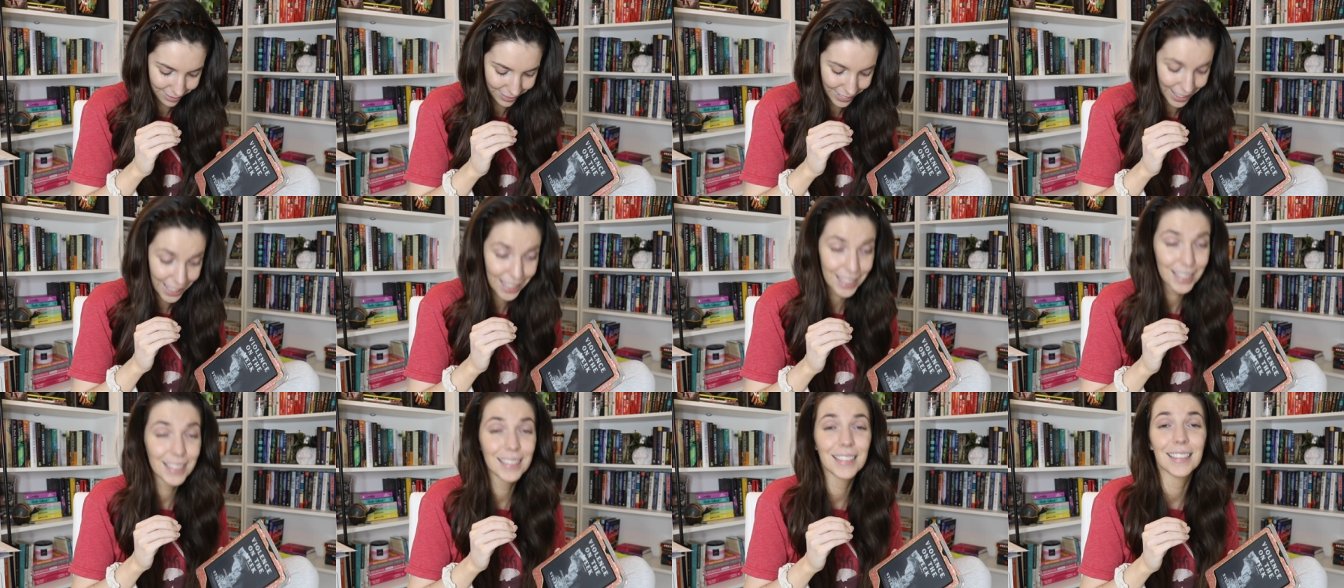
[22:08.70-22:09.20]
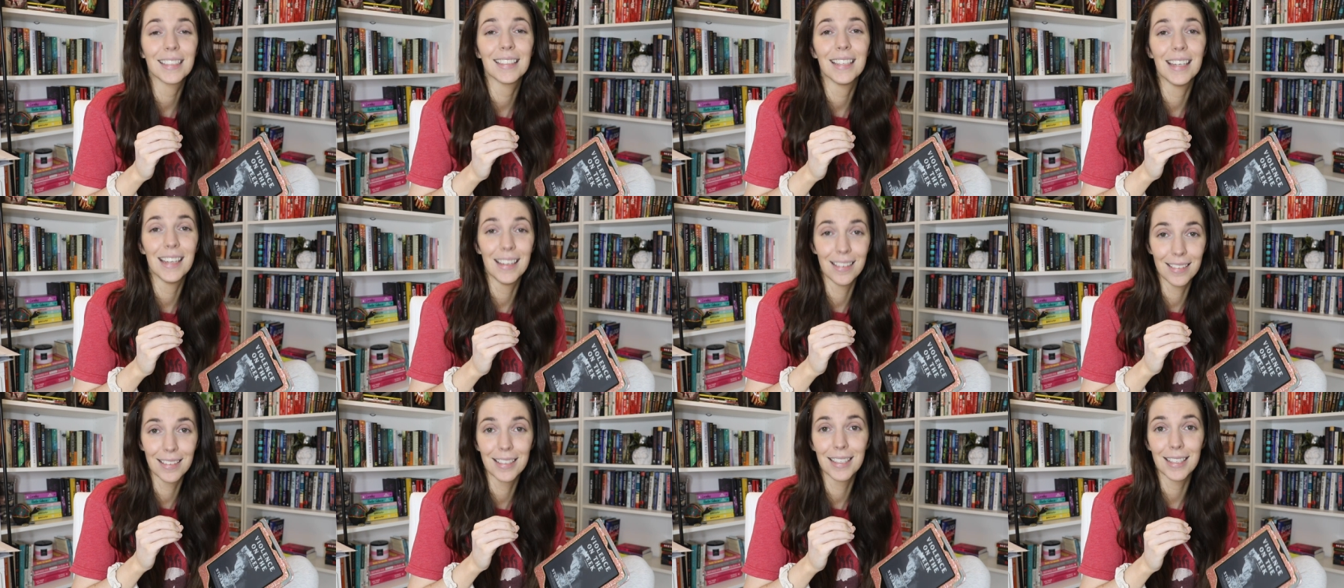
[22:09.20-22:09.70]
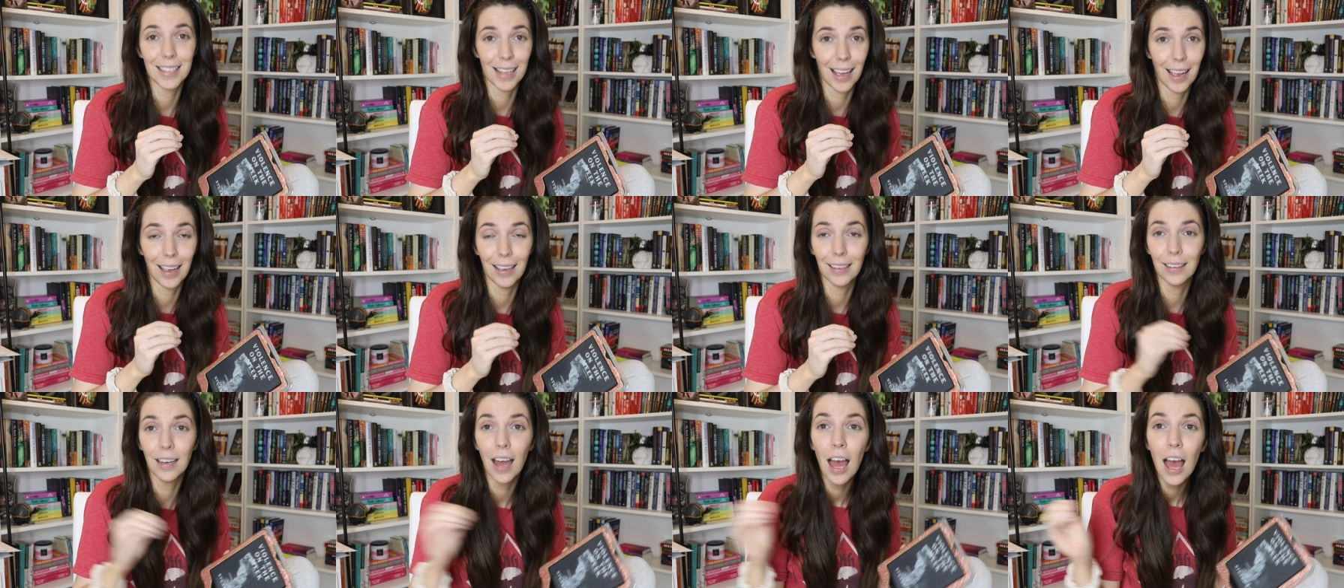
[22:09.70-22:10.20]
is
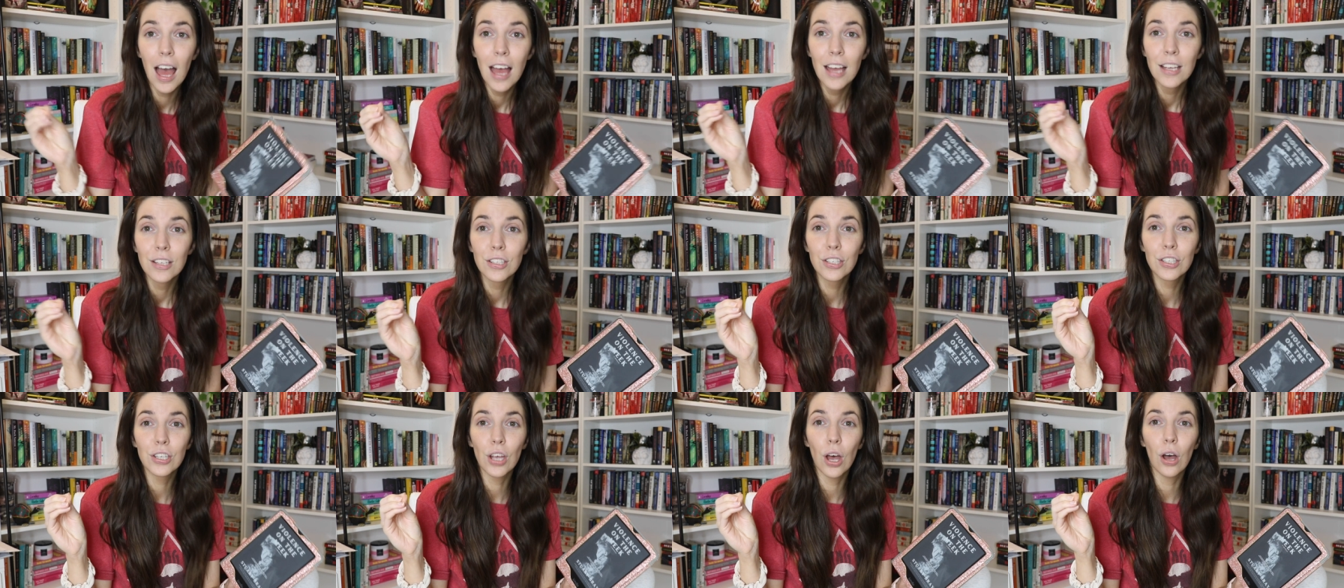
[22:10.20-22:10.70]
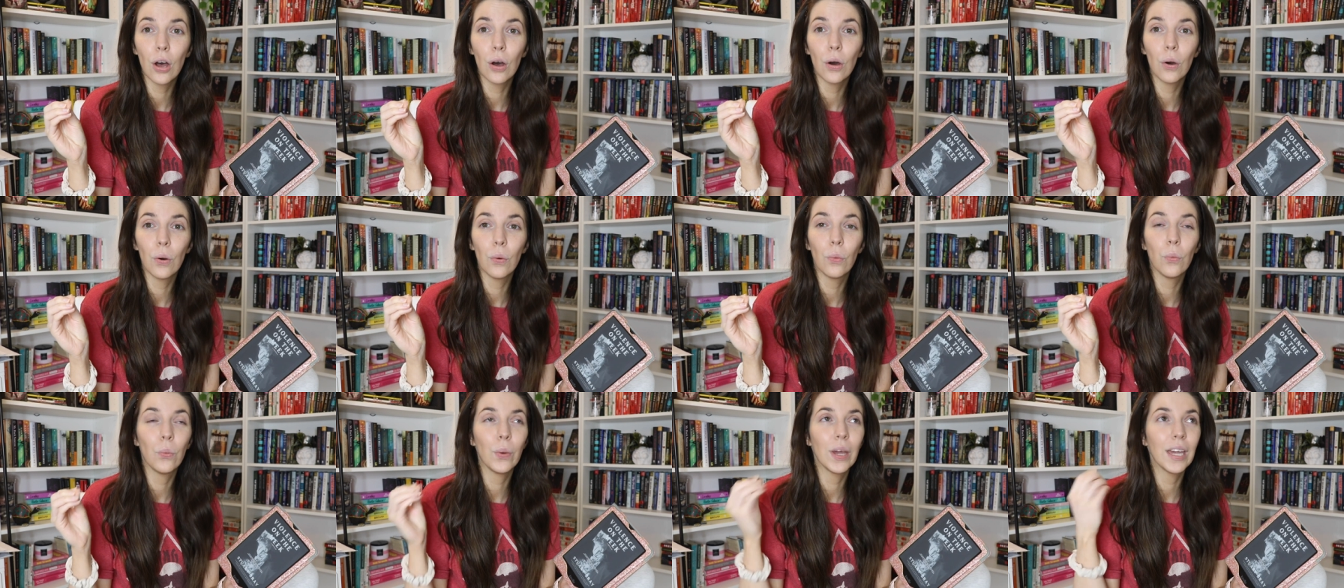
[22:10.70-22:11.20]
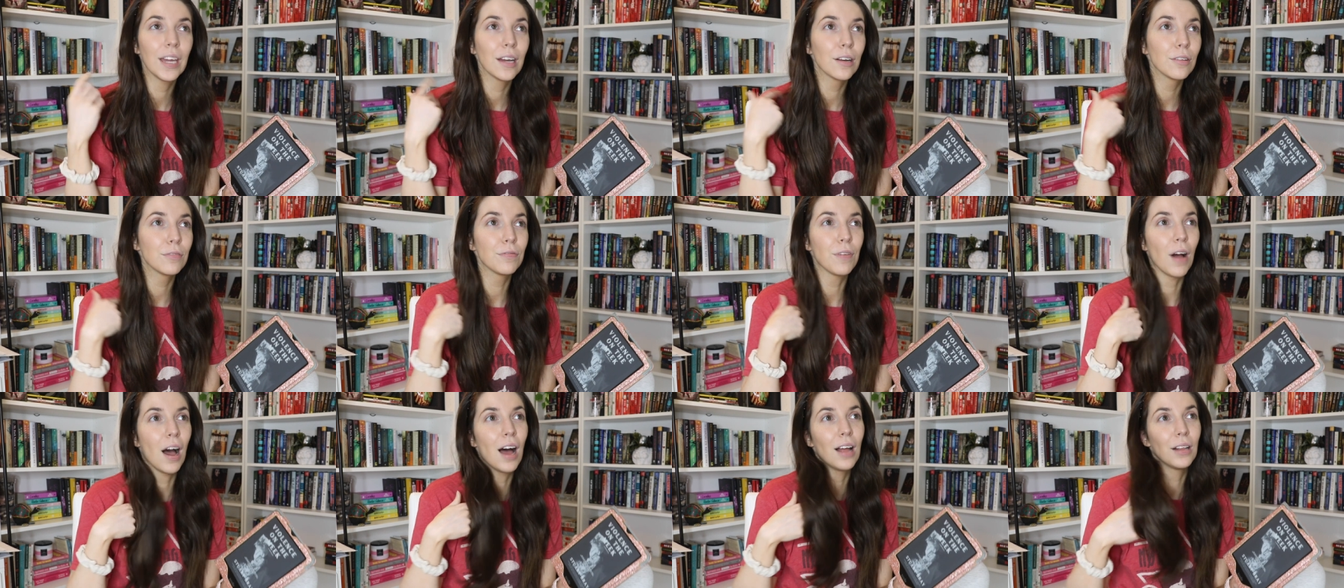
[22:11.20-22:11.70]
insane. So we are
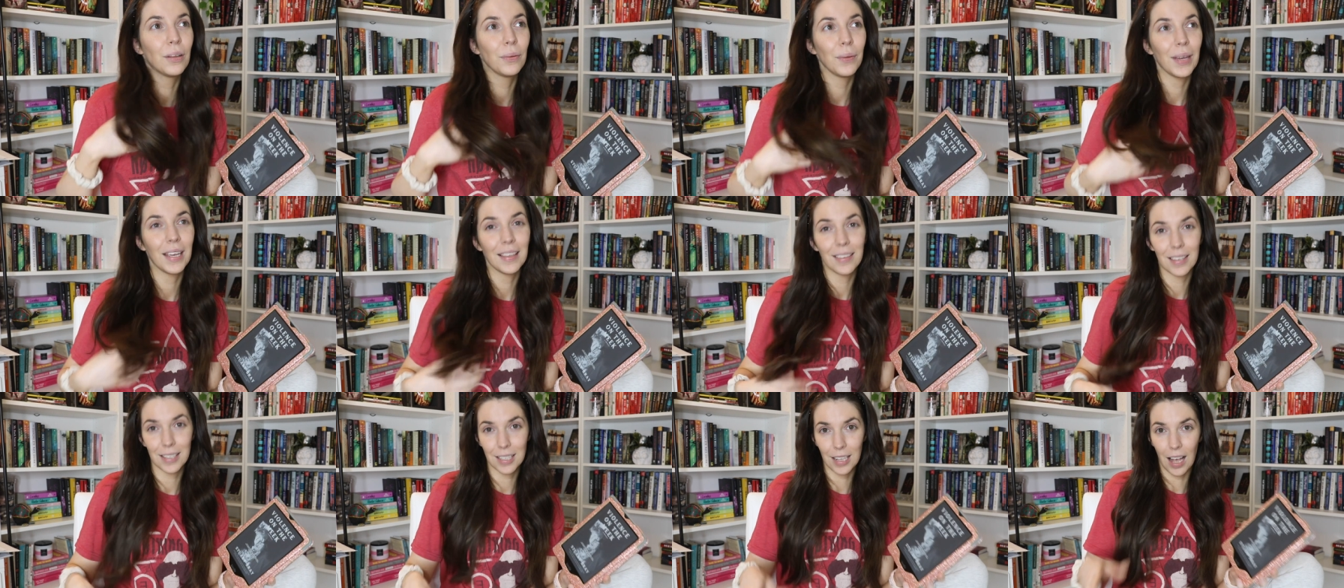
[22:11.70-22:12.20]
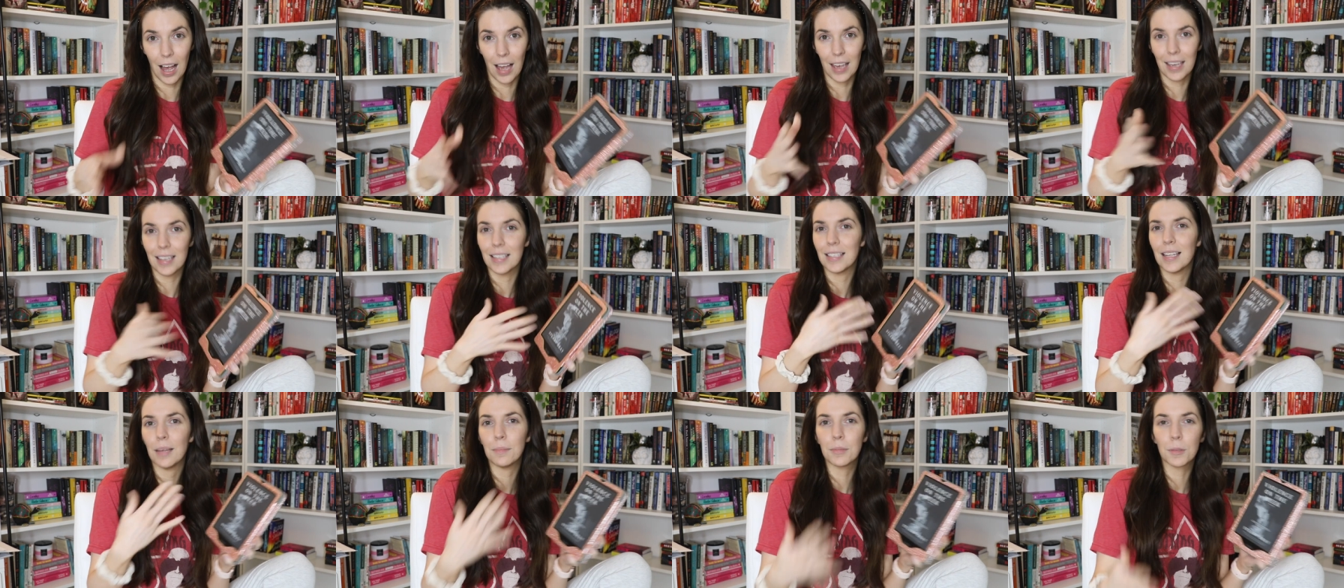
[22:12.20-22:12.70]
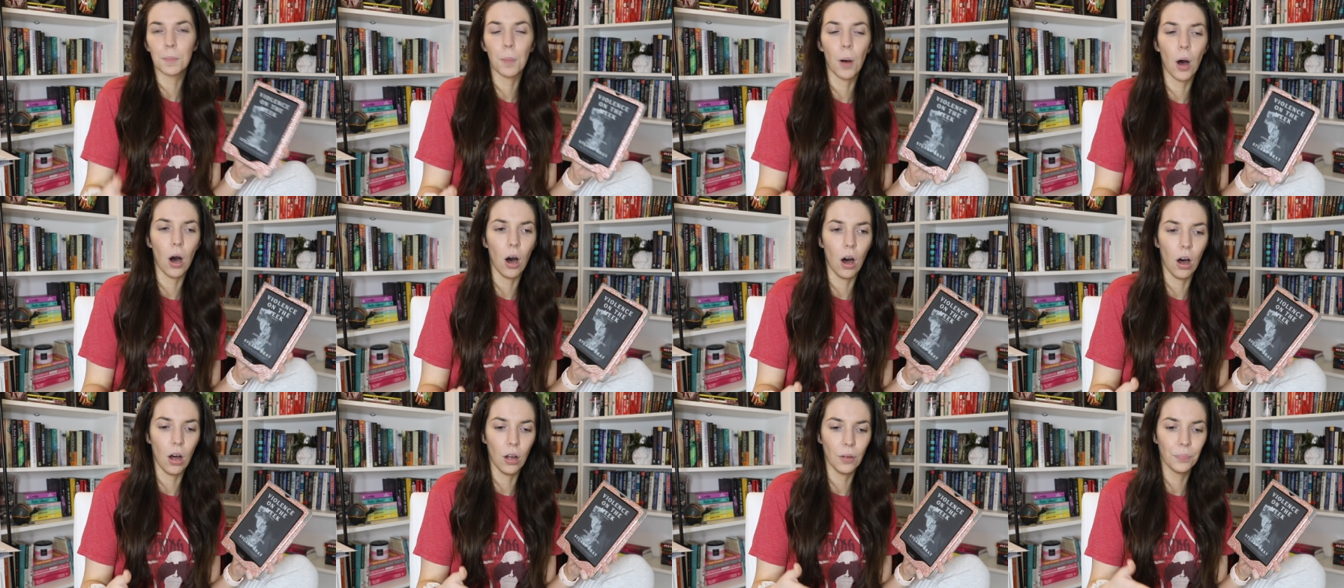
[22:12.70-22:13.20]
following this guy. His name's
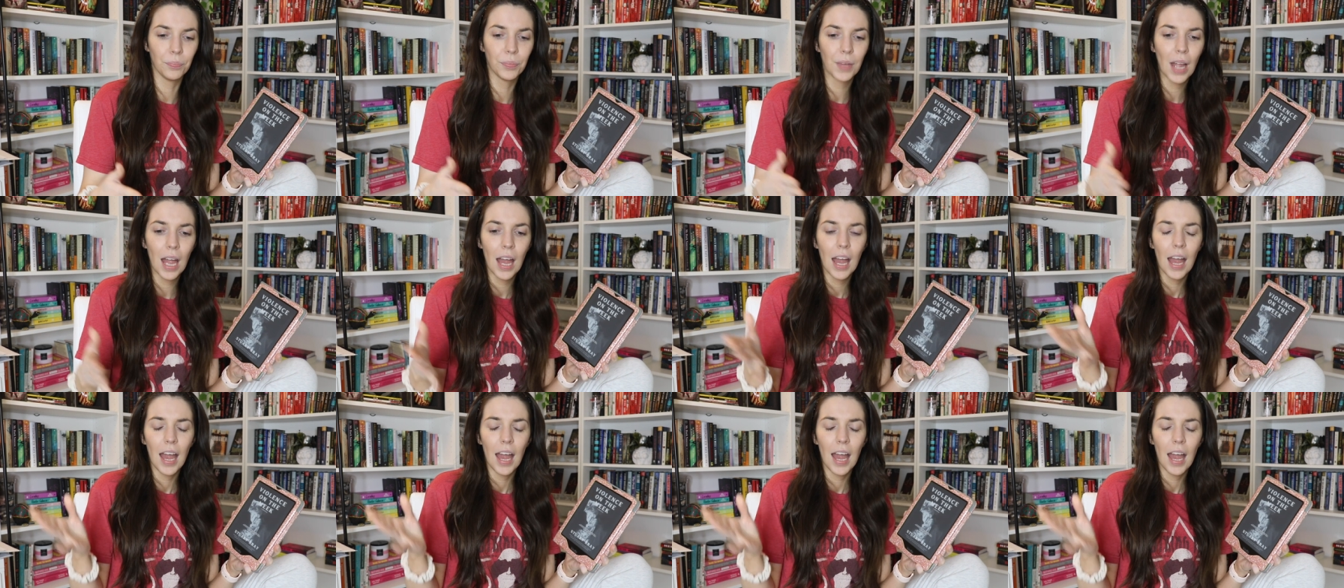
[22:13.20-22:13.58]
Paul.